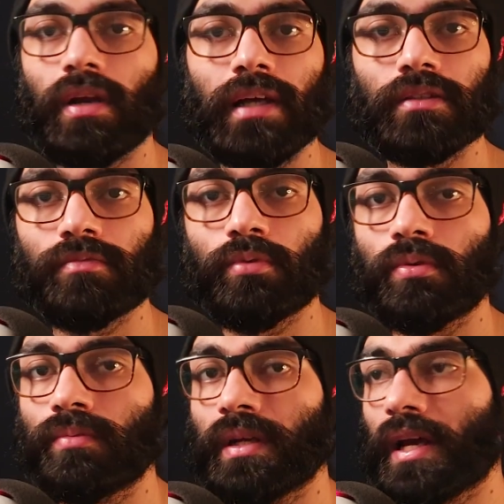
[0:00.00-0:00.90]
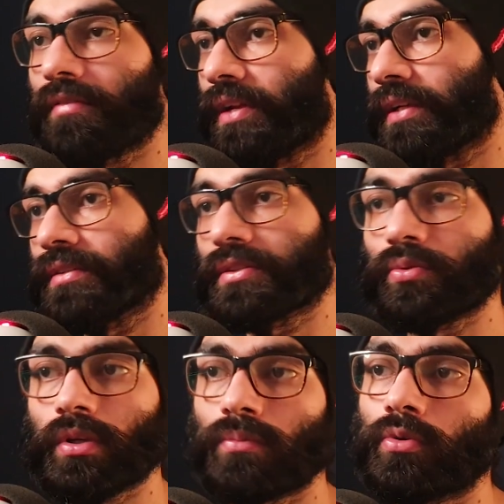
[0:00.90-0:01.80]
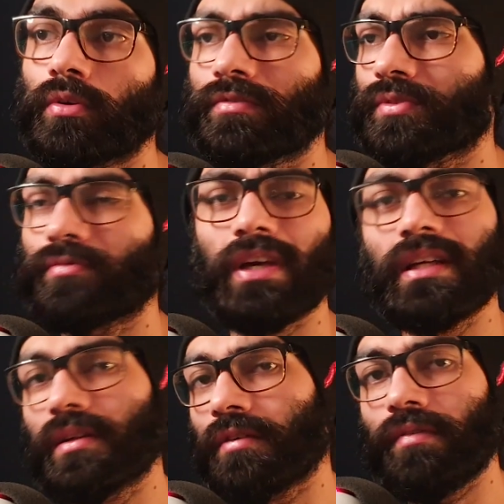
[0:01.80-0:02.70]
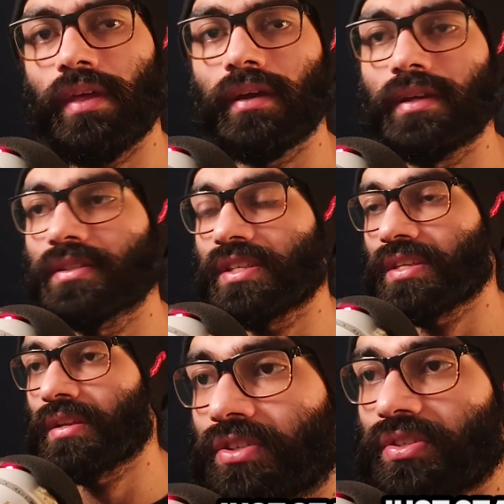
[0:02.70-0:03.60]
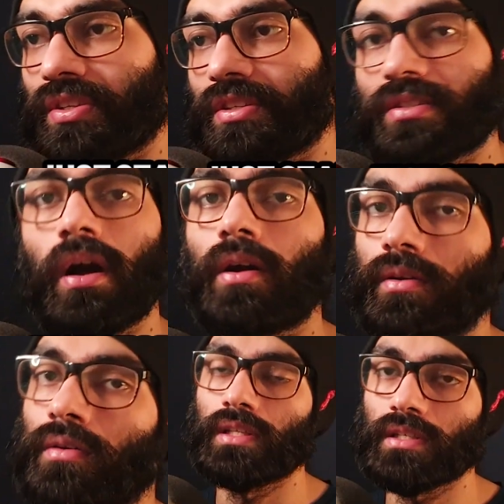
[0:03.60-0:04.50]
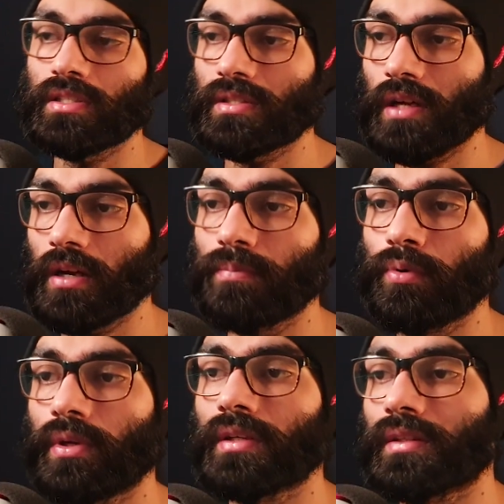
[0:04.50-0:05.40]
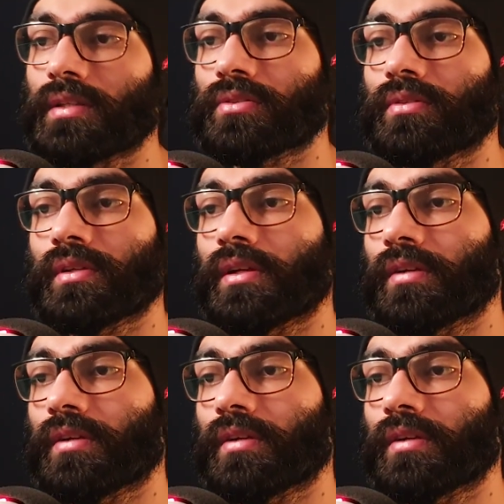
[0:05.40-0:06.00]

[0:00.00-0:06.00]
lines of poem, and have like a storyboard of very rough thing, and just start putting things on the Click